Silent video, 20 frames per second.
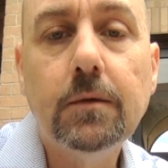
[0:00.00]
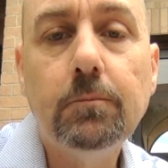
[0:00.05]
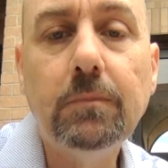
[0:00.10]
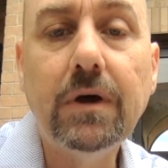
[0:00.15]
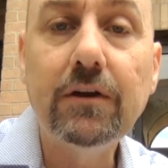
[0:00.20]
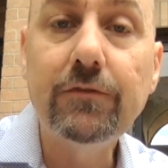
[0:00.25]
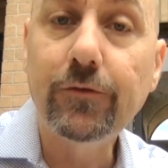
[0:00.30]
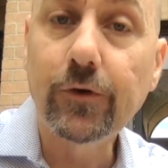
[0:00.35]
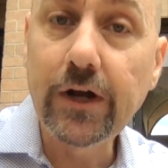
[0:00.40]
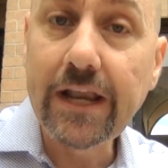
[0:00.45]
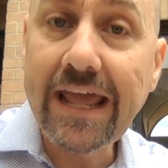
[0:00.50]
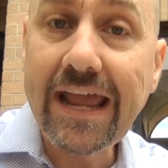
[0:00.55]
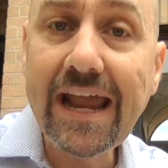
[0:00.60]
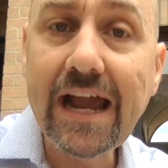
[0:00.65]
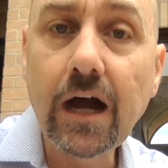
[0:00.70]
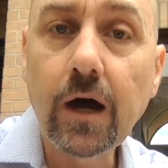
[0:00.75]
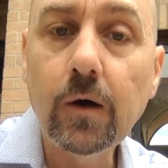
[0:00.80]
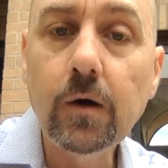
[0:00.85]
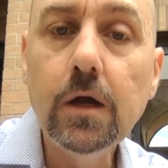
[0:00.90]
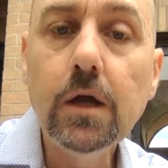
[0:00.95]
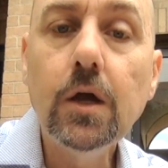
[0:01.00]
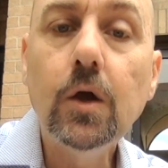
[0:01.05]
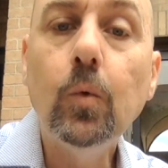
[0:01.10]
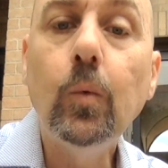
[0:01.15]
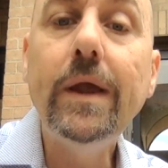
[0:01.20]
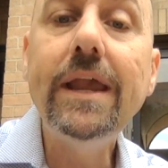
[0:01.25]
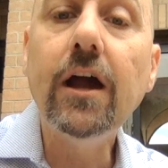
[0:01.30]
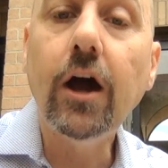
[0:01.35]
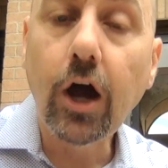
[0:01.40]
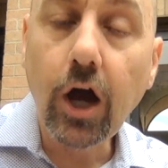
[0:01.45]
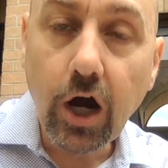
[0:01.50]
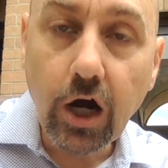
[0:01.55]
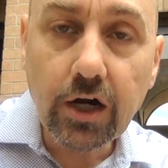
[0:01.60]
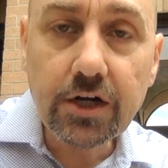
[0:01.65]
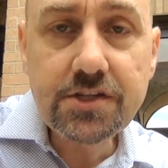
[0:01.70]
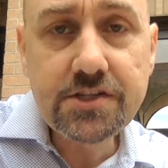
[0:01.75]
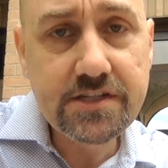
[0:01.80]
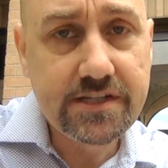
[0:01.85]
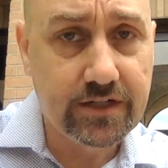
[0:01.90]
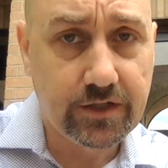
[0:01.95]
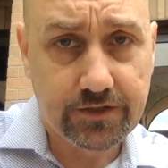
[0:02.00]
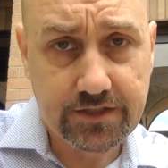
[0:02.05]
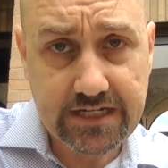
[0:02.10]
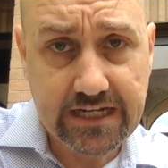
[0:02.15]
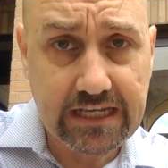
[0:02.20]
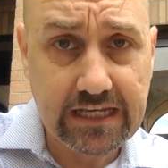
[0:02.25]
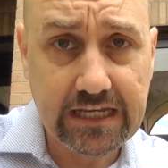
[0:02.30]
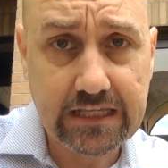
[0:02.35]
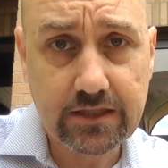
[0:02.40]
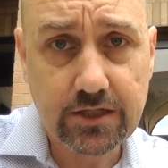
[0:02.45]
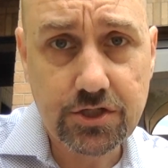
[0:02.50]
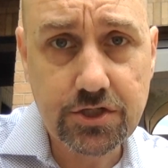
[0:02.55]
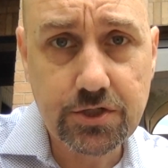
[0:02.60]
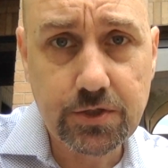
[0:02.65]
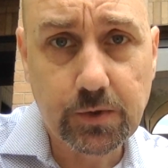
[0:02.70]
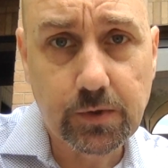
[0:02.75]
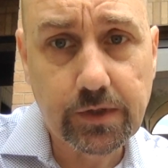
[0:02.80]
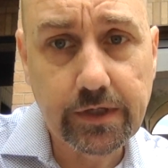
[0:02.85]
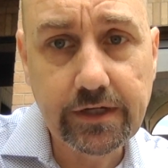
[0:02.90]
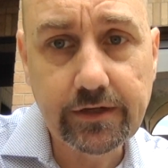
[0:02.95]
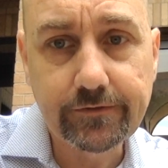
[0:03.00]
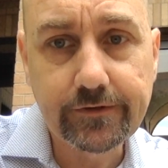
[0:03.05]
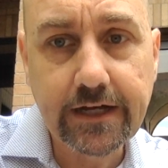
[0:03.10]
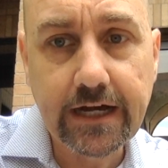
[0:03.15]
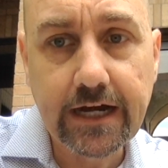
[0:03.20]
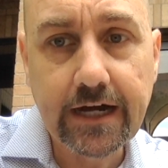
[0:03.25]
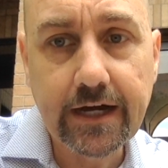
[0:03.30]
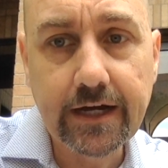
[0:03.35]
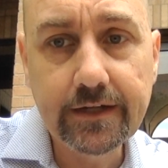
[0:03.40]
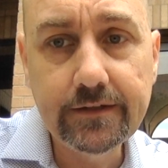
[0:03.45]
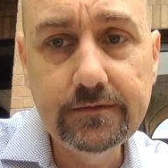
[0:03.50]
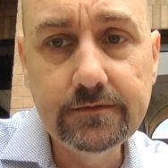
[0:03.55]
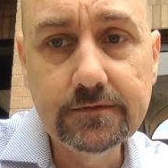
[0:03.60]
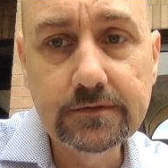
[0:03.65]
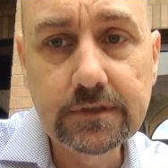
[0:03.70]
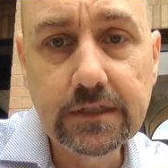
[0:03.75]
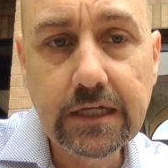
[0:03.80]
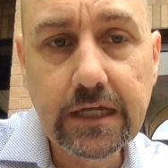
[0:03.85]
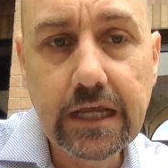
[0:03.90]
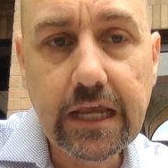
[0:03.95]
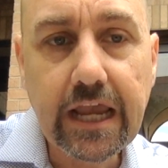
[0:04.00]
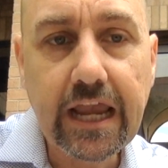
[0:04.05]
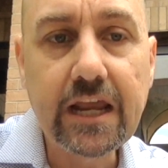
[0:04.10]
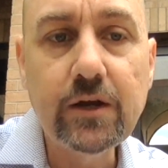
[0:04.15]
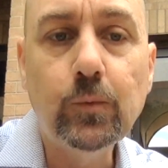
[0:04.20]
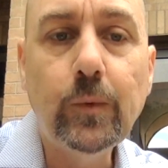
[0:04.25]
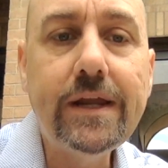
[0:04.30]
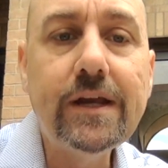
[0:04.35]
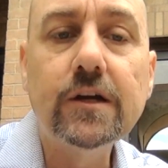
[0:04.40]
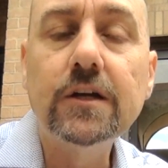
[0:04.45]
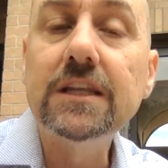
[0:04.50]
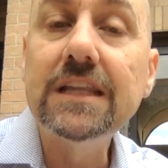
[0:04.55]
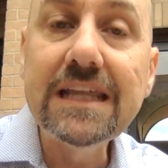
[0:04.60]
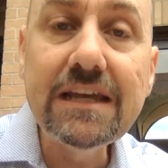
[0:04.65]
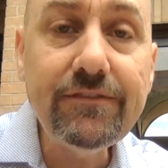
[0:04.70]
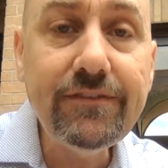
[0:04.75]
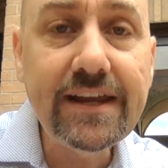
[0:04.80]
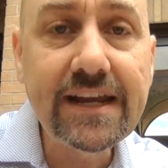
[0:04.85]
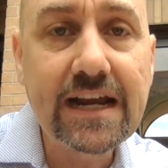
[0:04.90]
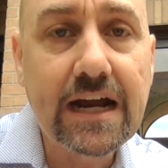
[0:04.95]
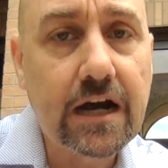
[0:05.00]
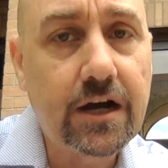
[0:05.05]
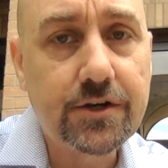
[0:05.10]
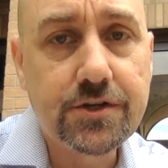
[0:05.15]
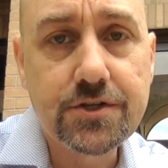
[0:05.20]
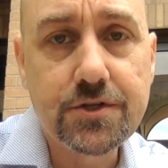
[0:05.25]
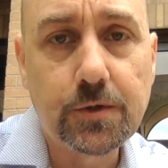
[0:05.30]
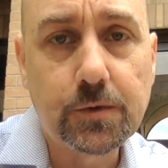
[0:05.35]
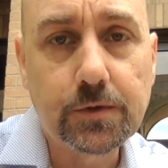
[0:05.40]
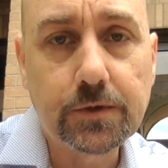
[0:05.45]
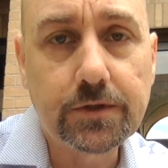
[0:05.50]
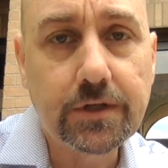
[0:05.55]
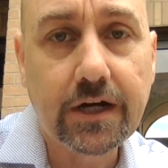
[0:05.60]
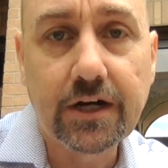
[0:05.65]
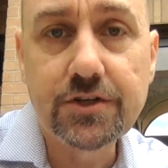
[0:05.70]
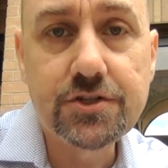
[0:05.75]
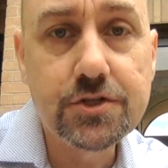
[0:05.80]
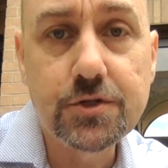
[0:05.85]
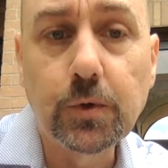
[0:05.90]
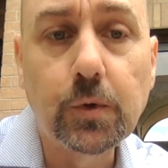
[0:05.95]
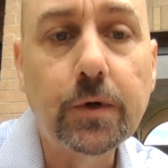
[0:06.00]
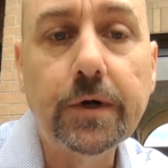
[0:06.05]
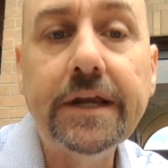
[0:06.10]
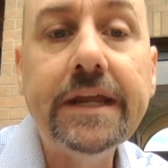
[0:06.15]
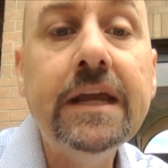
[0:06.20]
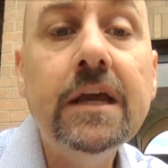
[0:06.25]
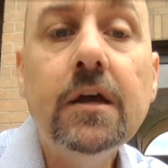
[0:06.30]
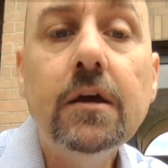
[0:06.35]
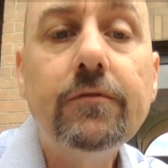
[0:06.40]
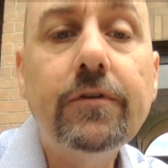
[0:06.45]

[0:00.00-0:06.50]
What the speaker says: But for now, we are still telling the story of God, and we are living our story.